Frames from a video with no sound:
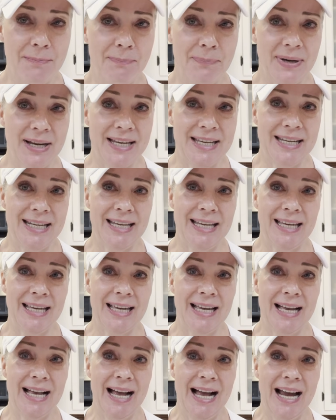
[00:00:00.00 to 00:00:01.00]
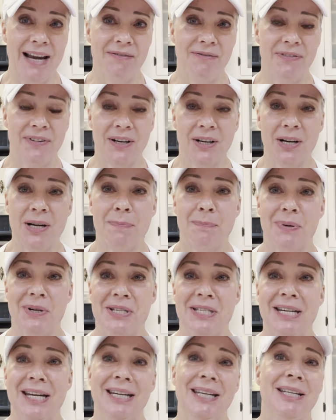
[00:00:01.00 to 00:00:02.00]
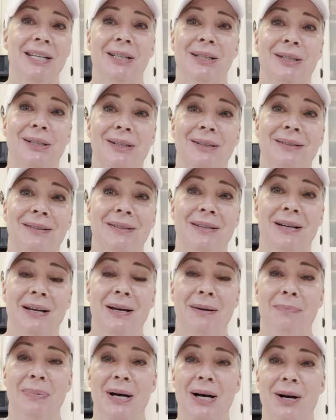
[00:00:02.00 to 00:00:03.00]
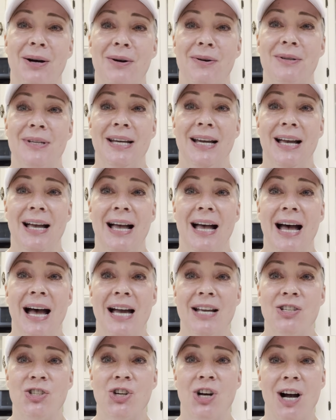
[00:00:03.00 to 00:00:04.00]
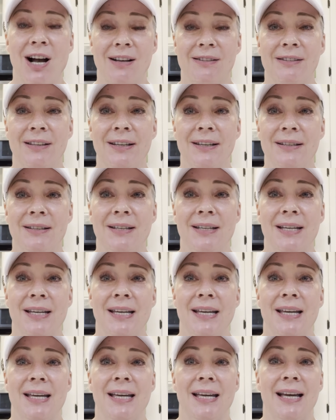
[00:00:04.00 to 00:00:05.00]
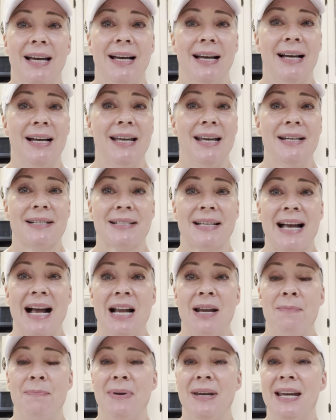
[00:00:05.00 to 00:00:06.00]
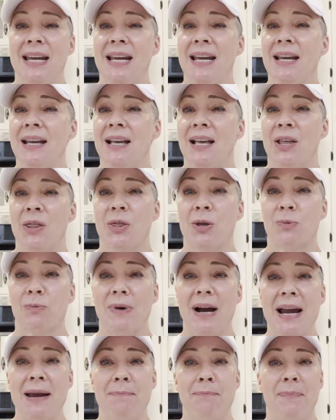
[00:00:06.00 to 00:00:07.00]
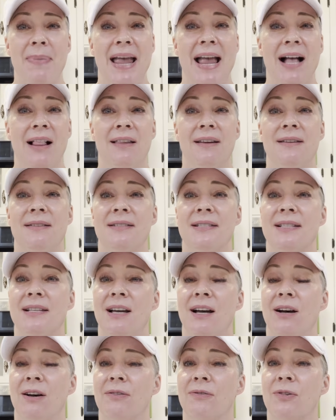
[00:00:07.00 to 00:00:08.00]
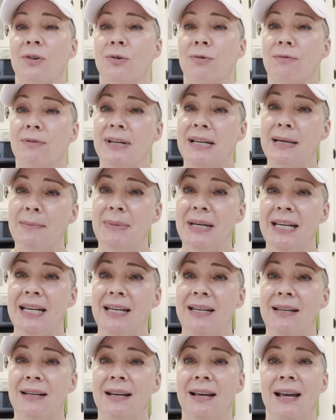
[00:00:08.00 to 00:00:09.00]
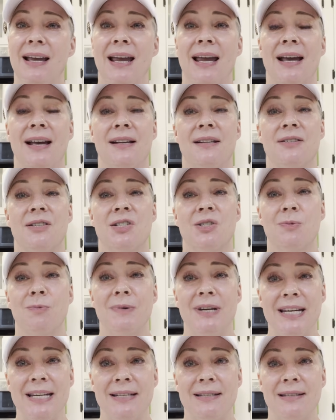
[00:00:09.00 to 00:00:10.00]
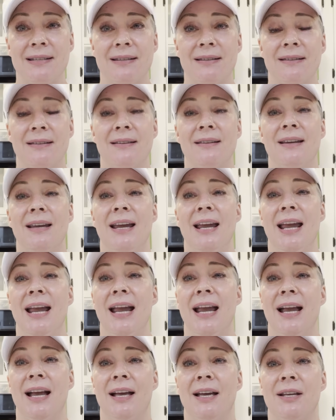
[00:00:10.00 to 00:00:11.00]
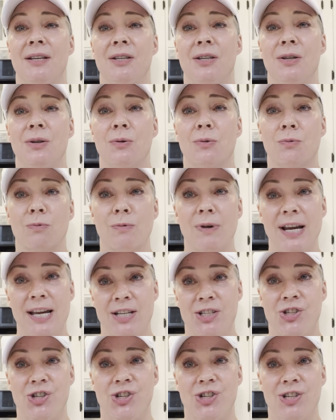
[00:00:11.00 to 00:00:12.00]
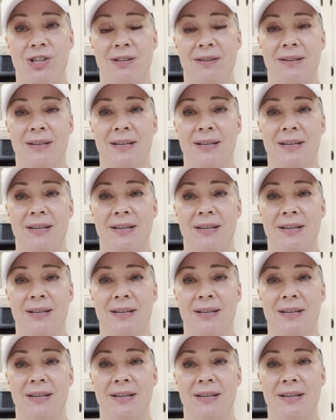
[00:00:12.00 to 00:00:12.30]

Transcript: But I'm very particular about hot chocolate. It's got to be the right balance of creamy and sweet and rich.